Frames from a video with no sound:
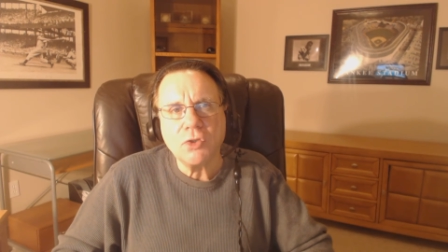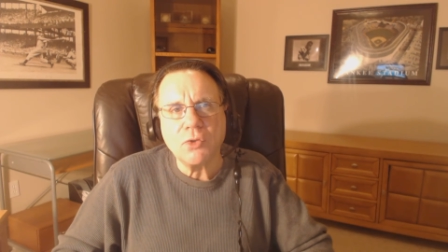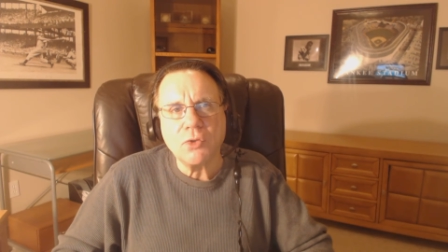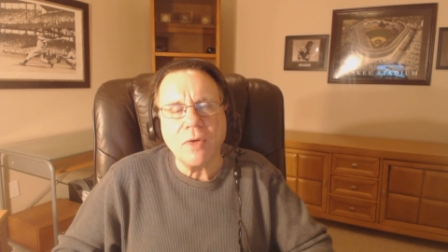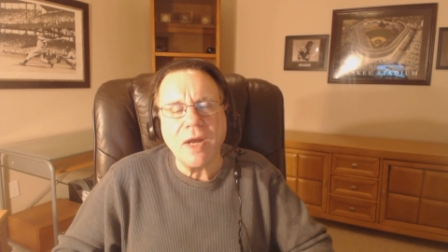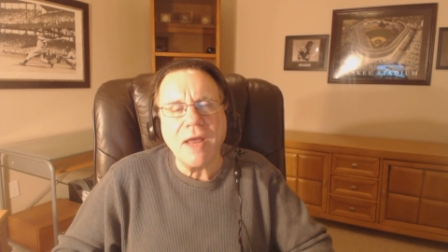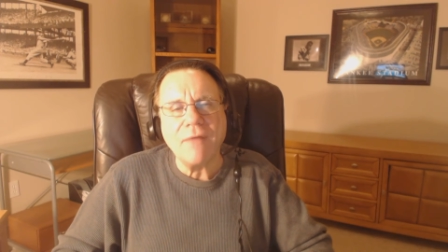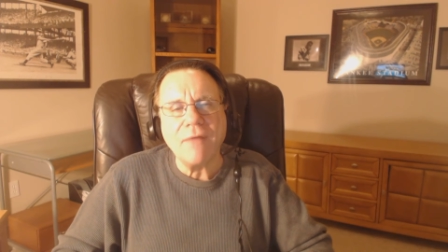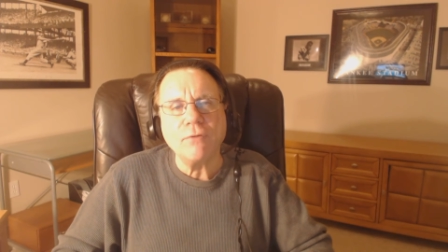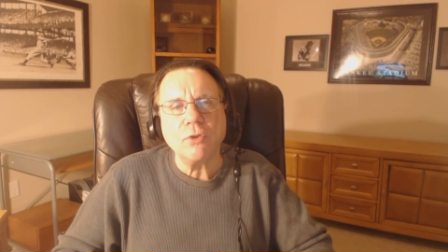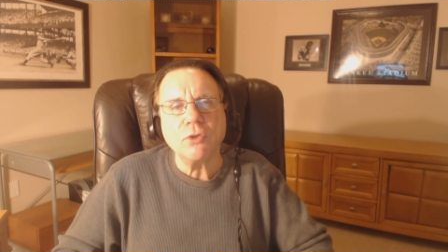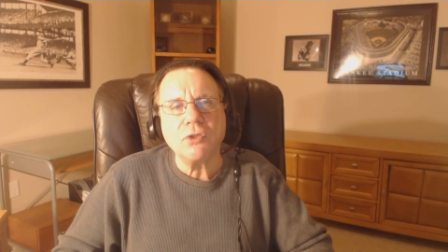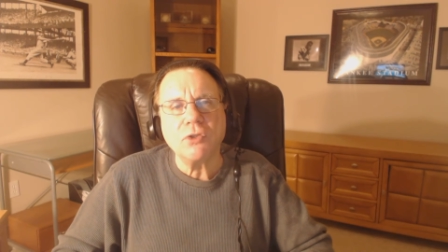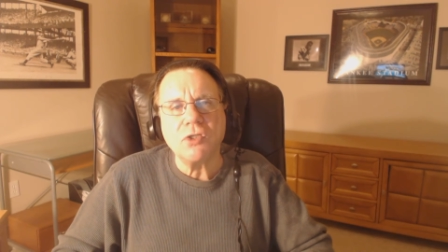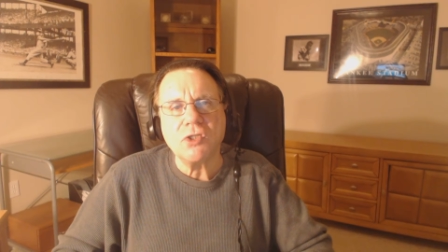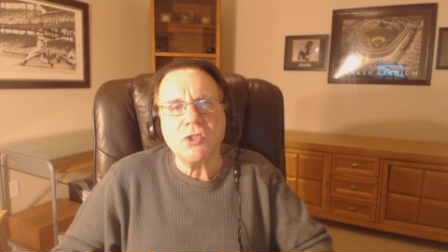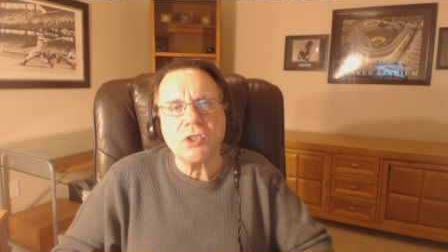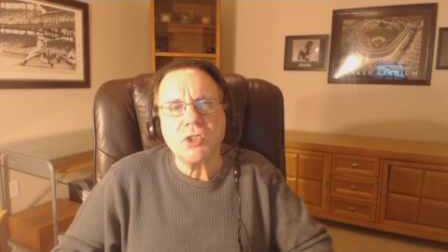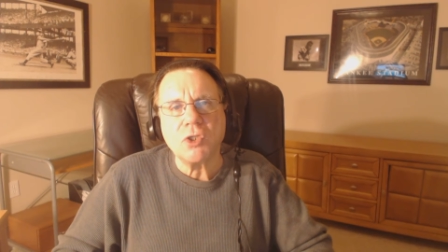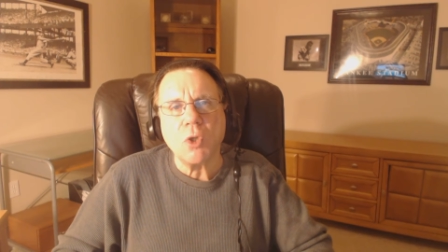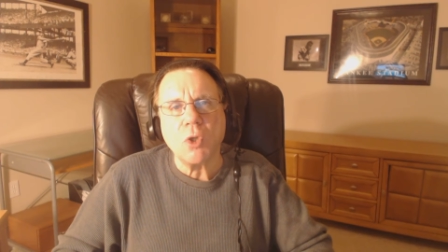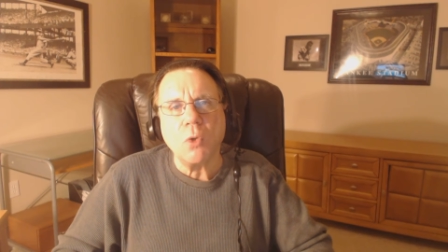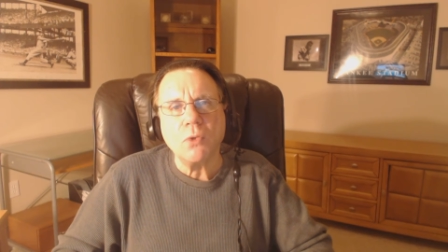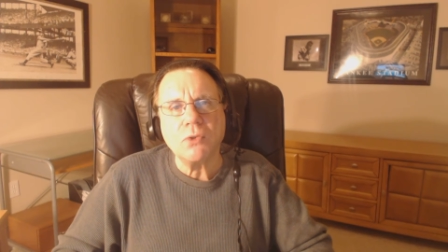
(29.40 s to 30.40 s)
Travel to
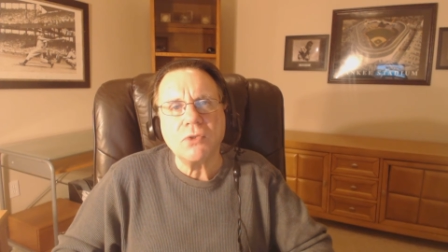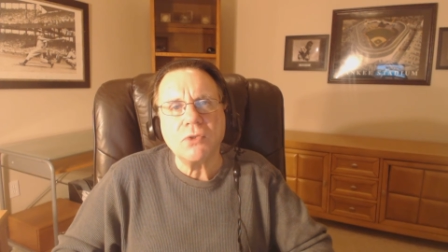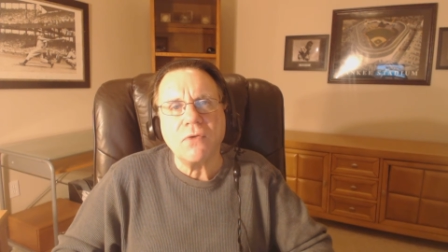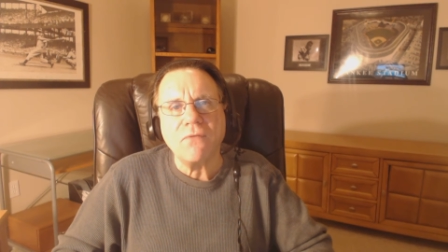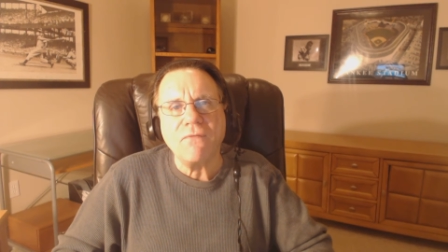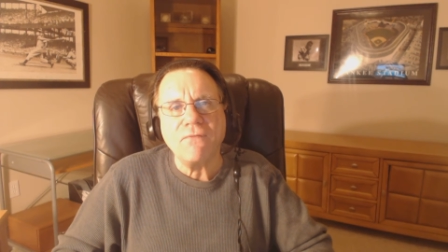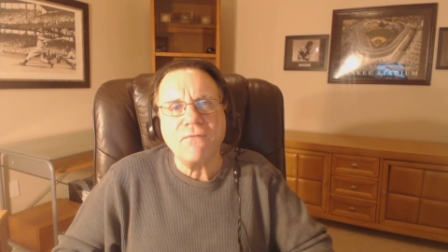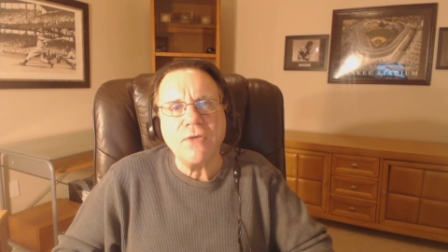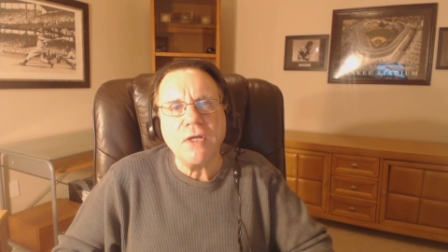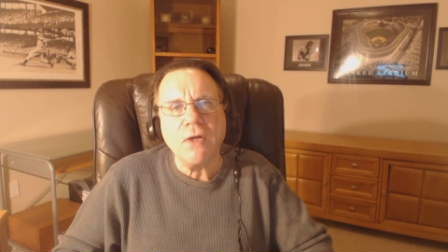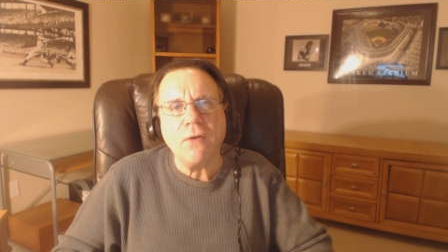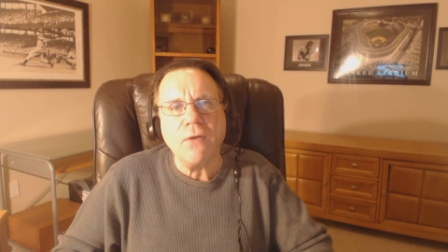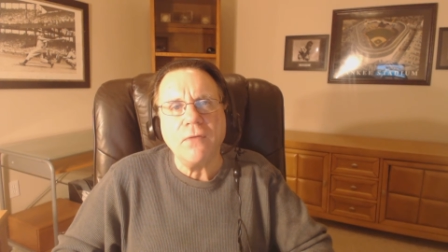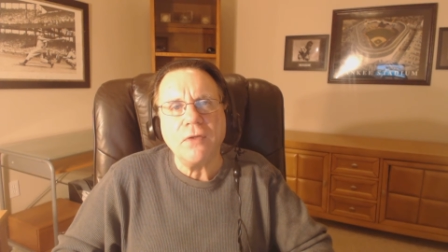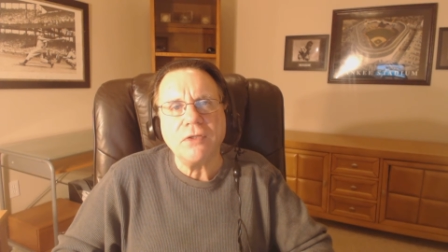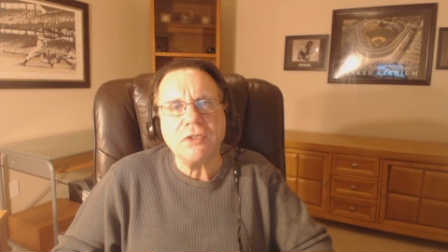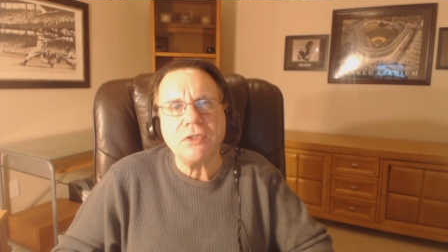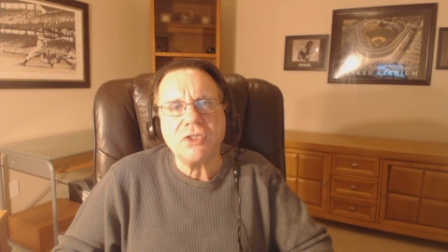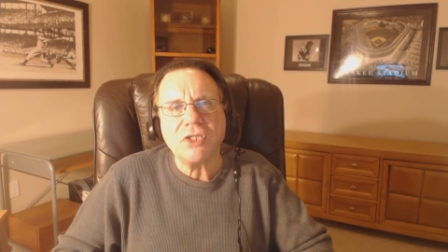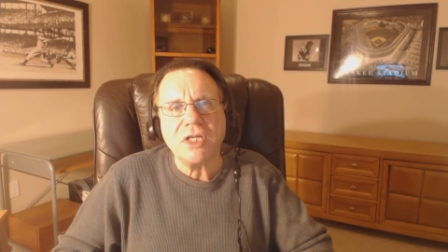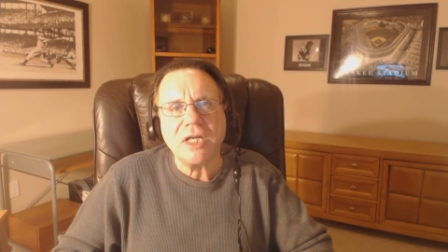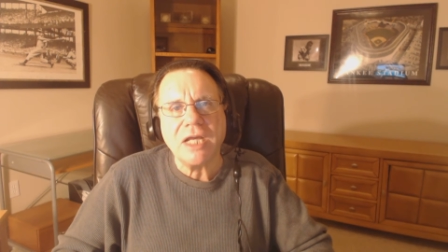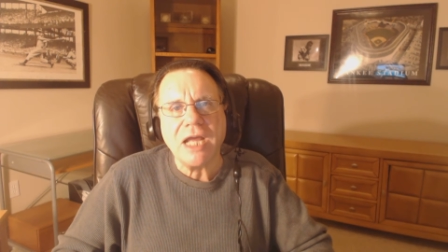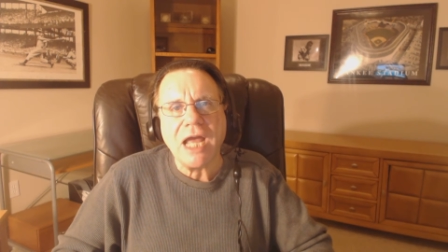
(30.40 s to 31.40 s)
Soldier Field
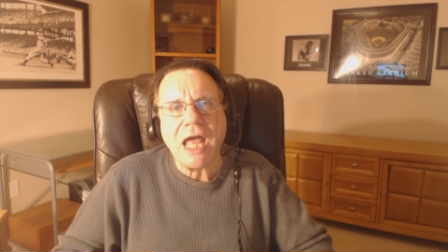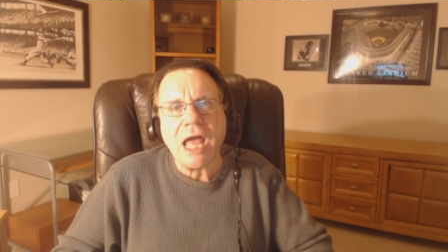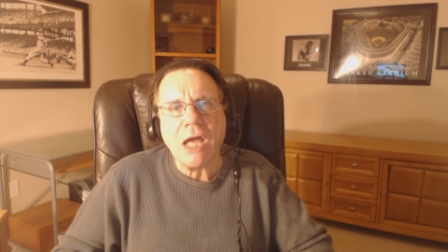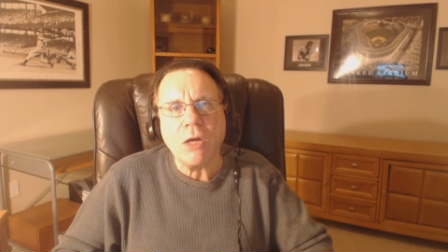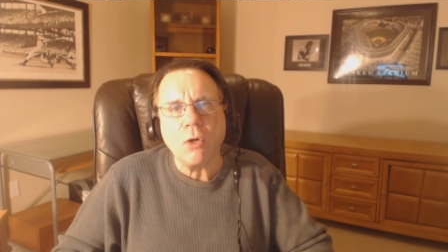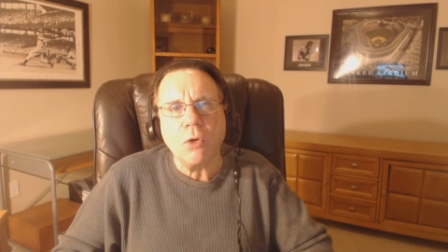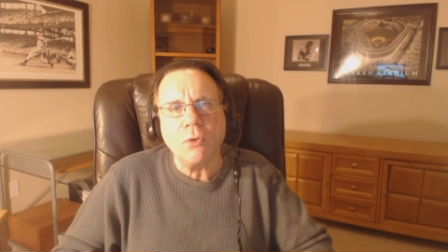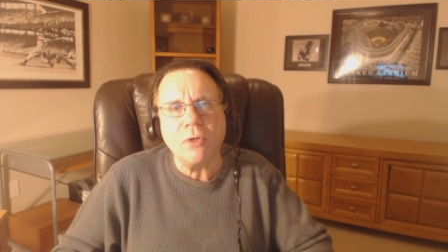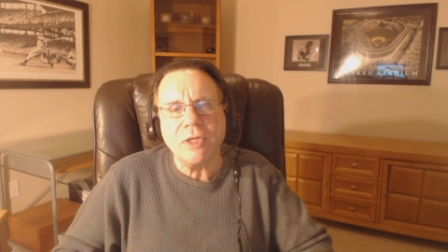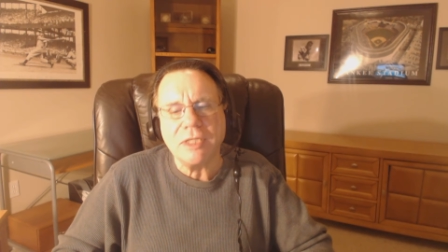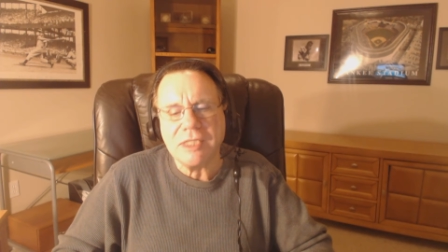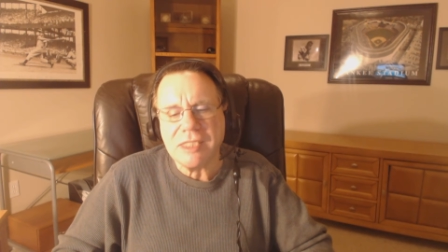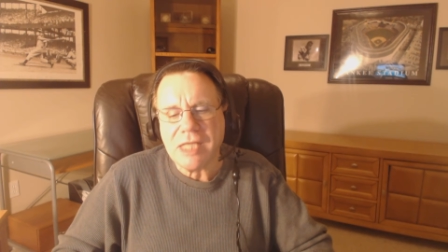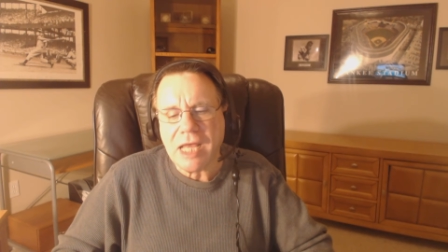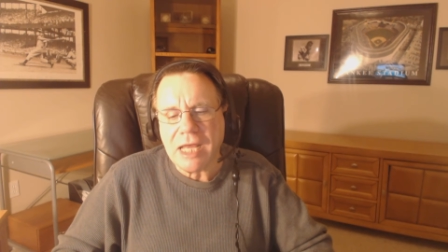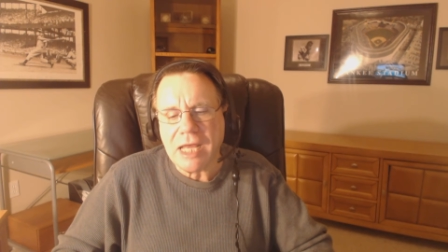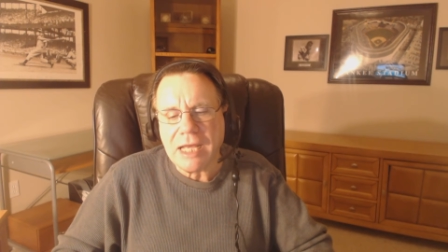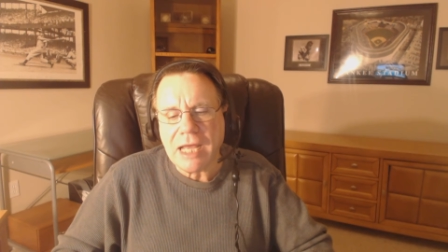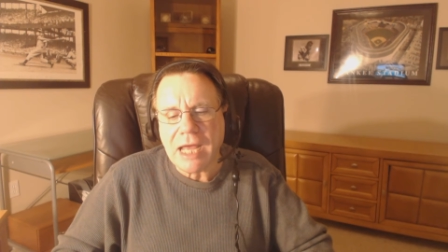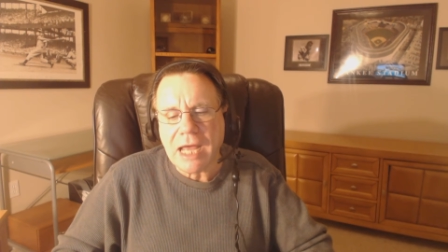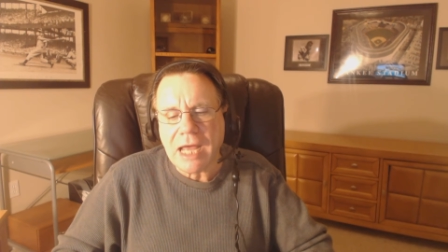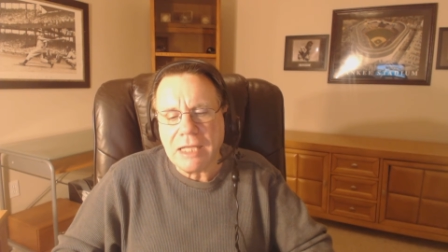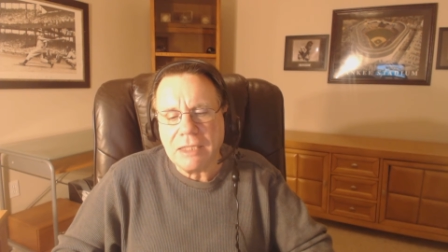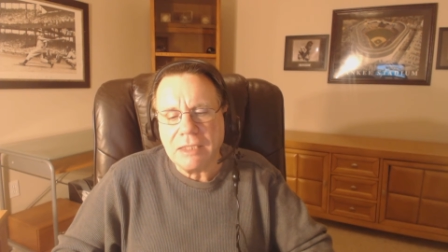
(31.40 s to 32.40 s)
in Chicago to
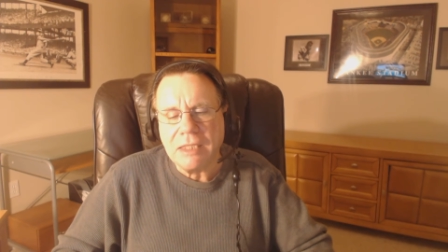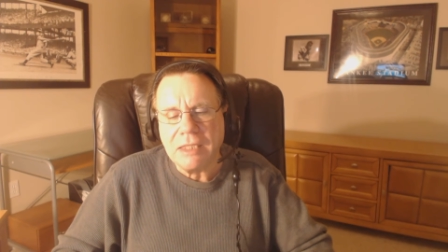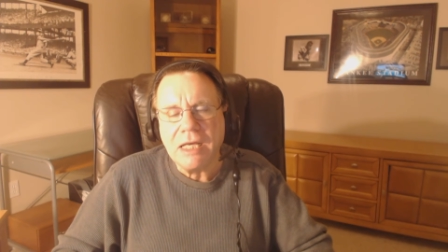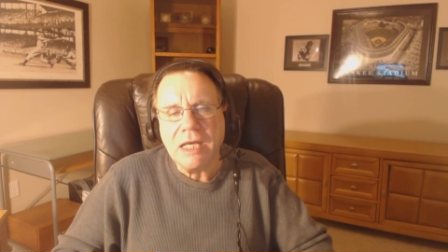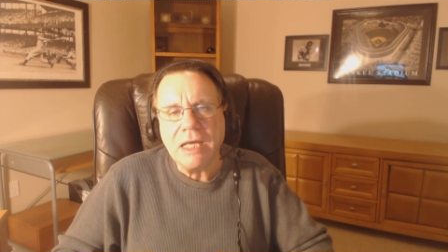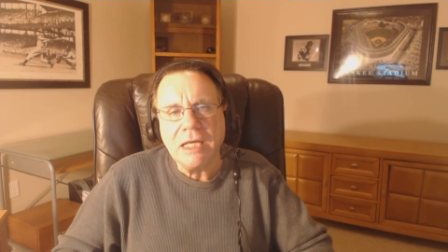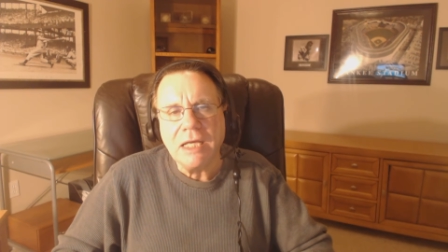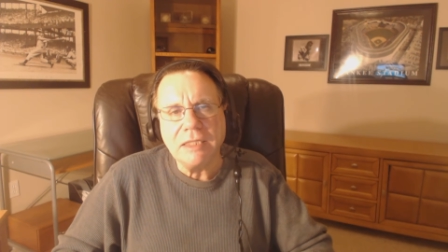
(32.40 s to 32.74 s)
take on